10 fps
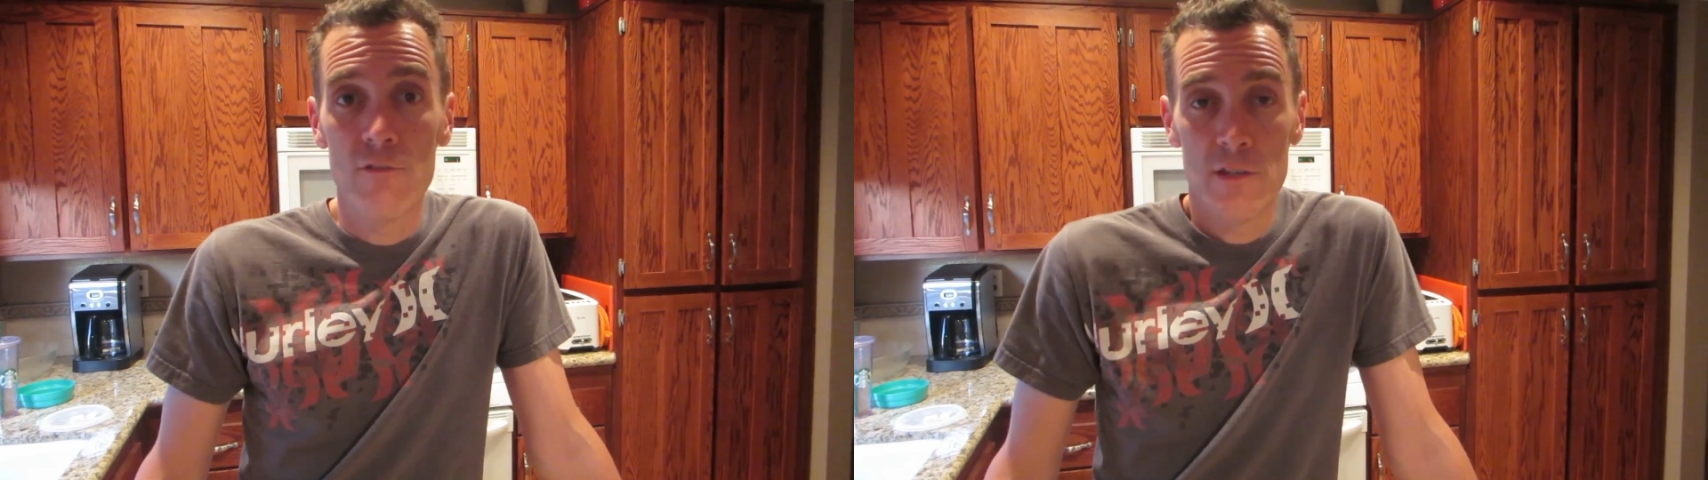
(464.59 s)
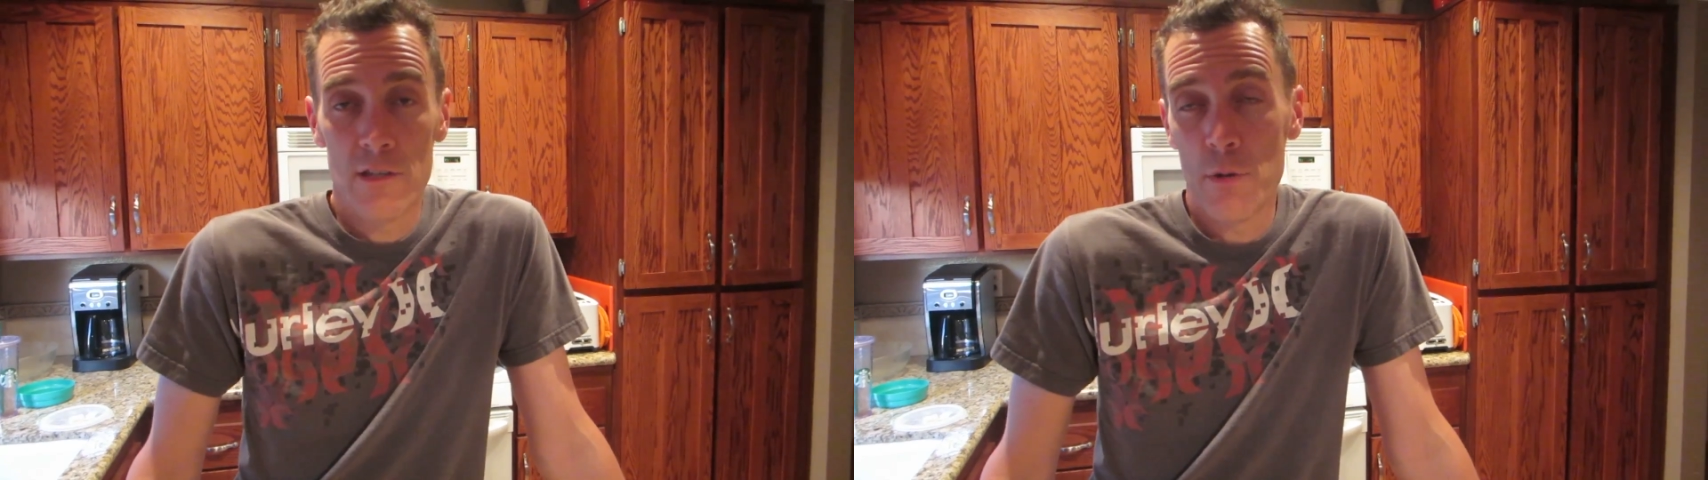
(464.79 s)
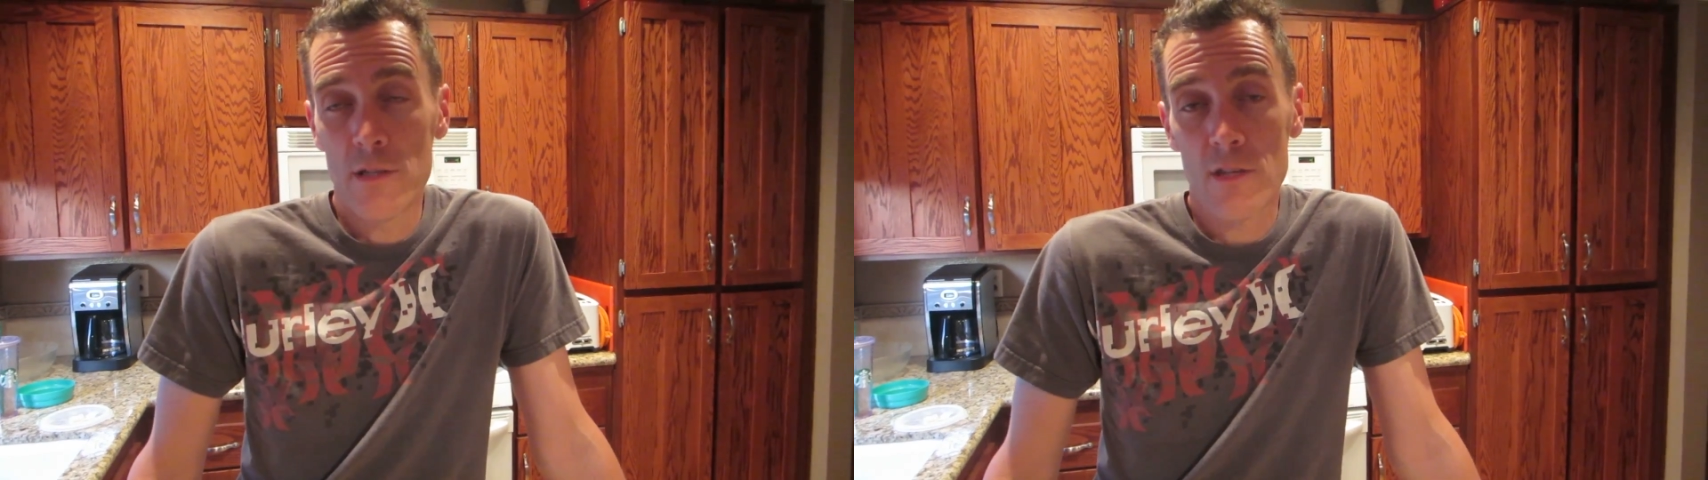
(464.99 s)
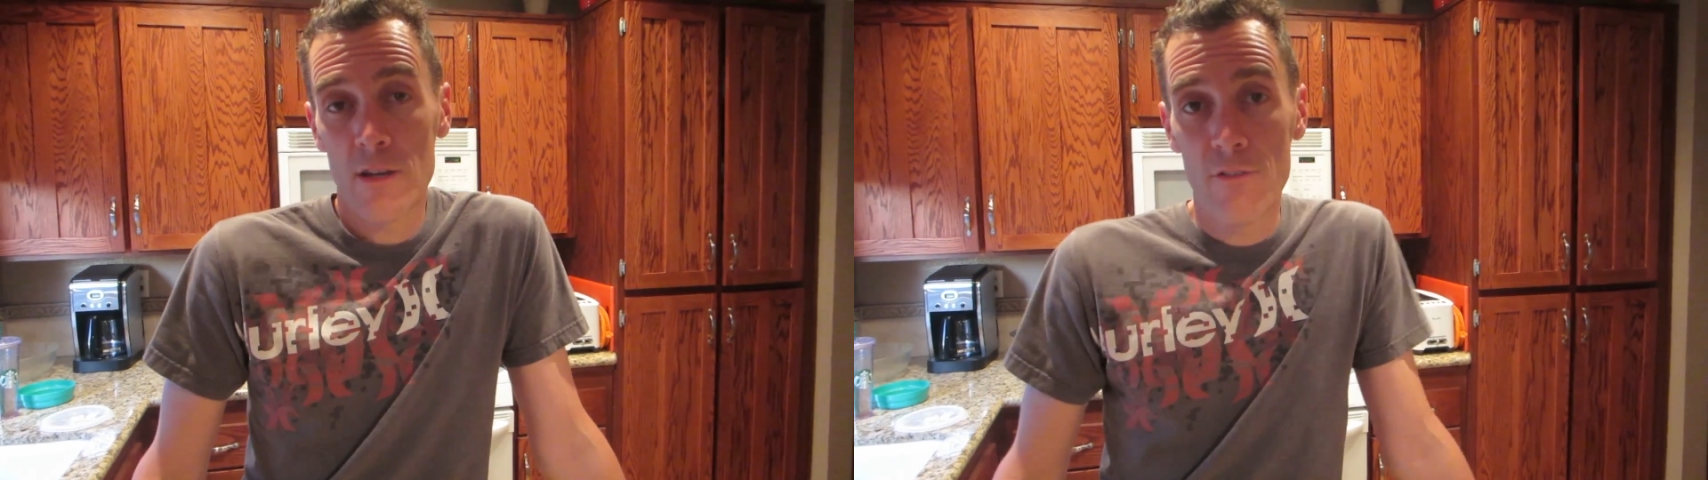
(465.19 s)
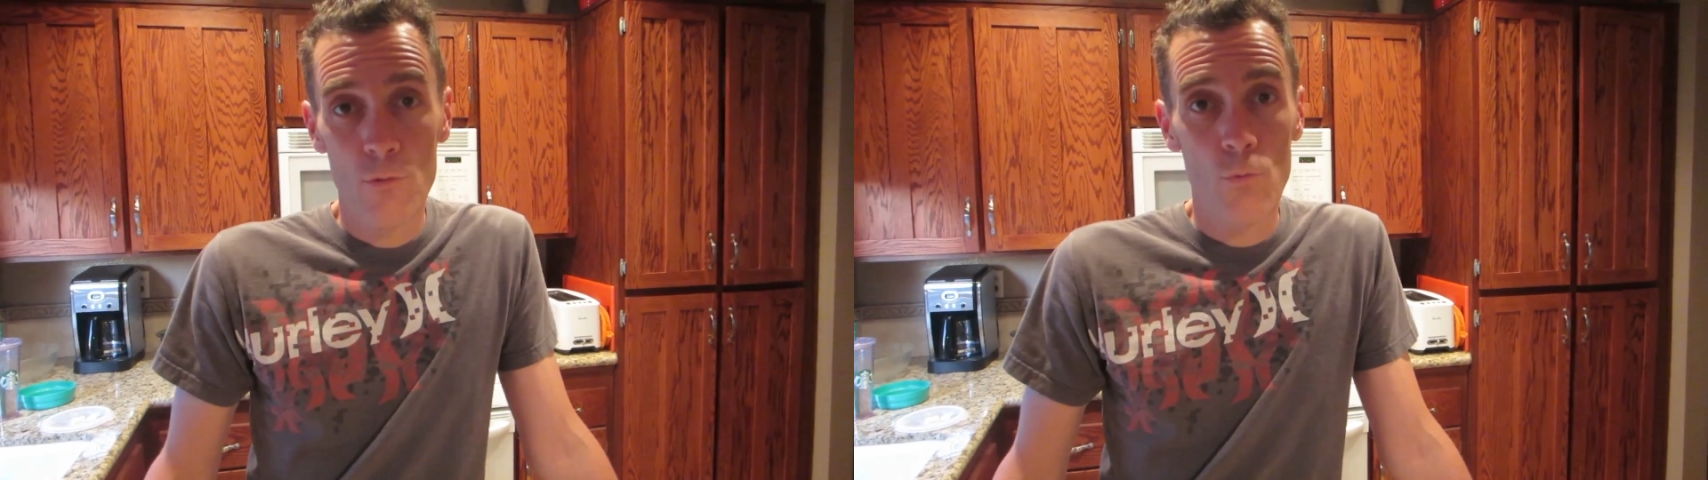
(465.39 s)
It depends
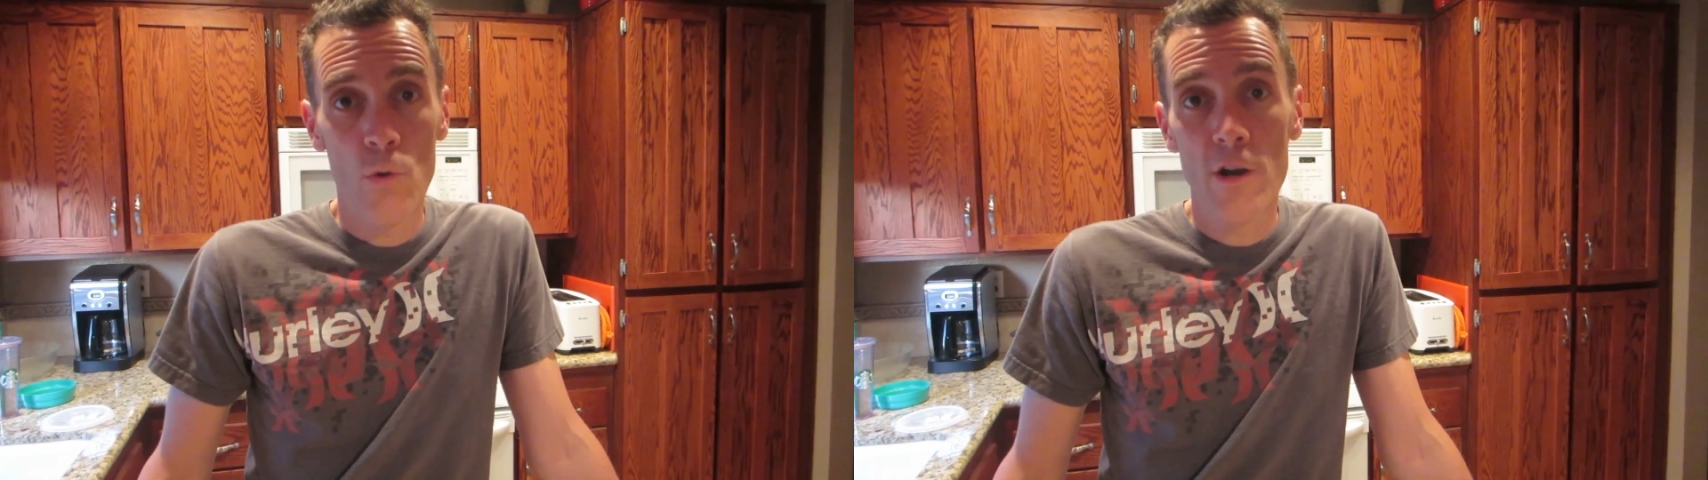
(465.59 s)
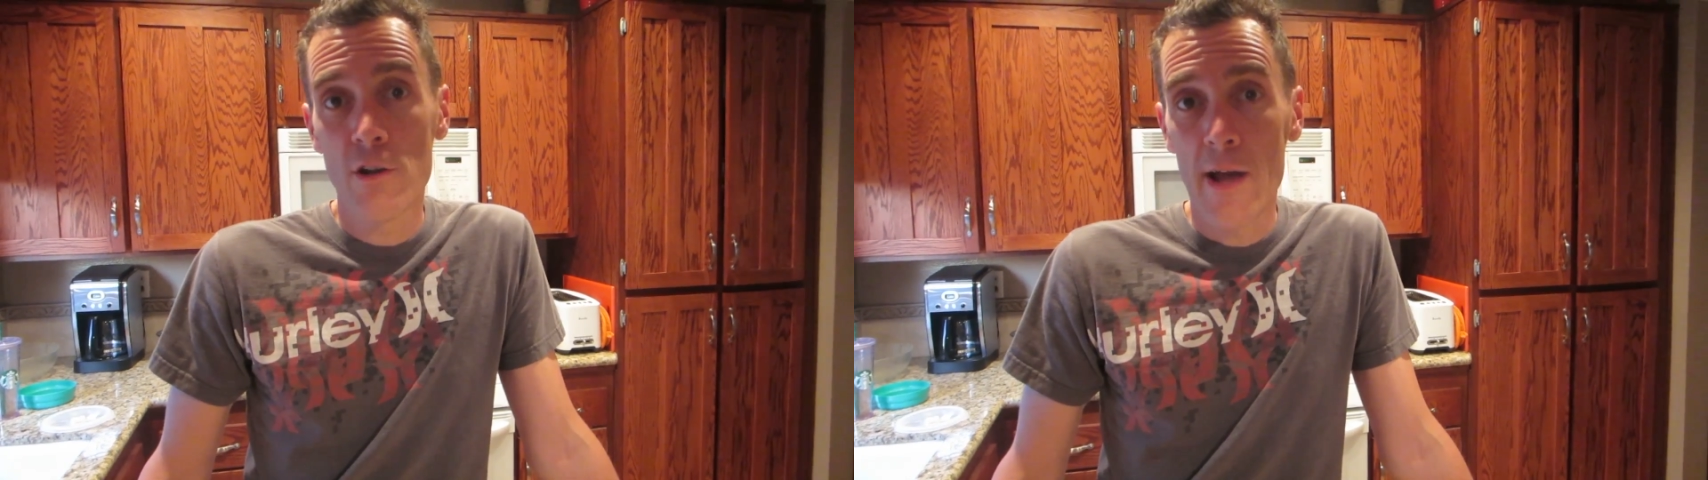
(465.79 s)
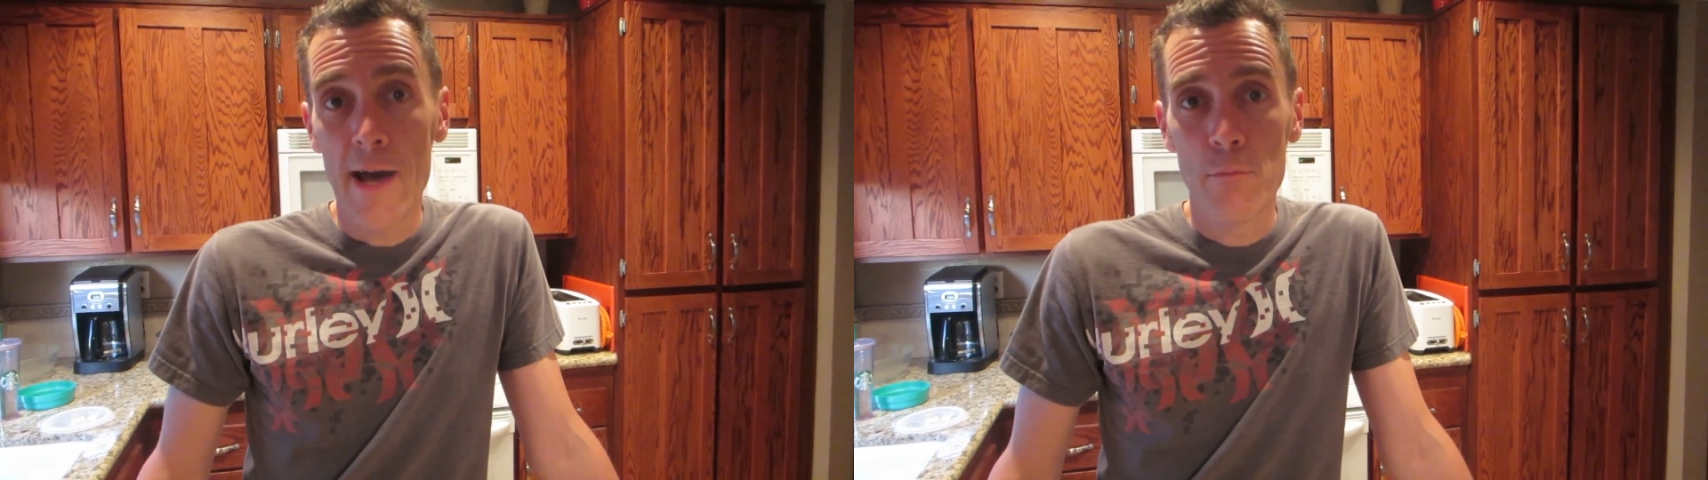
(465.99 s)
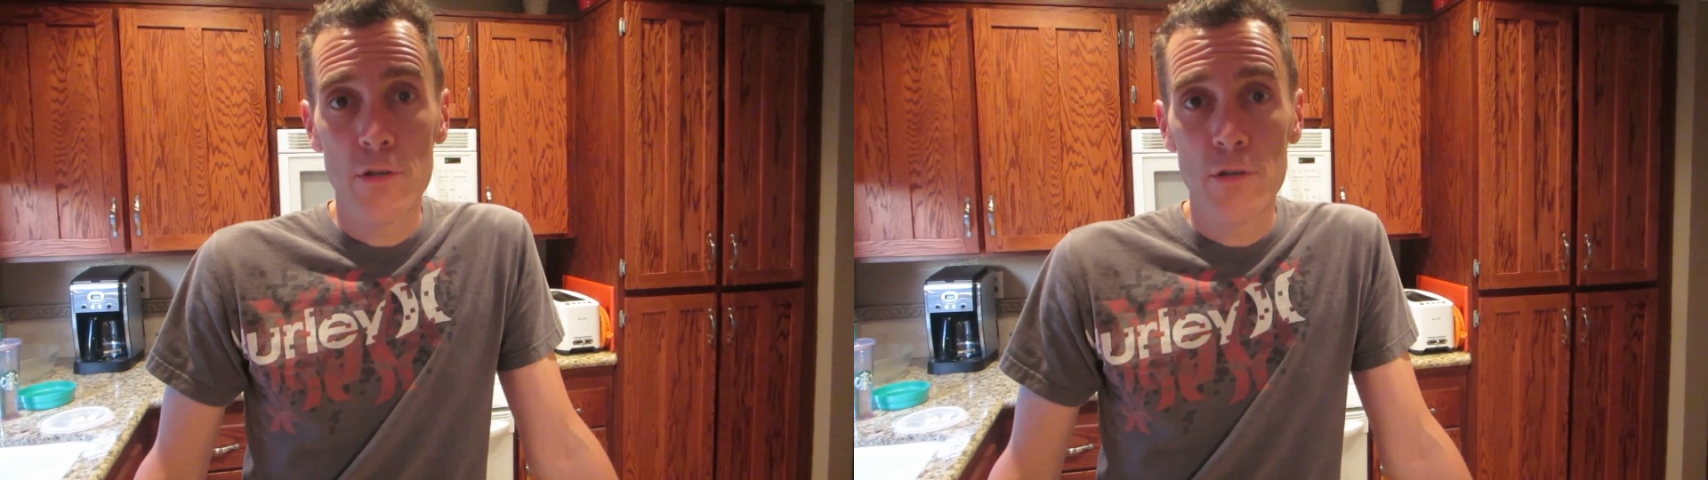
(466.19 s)
on where you're at,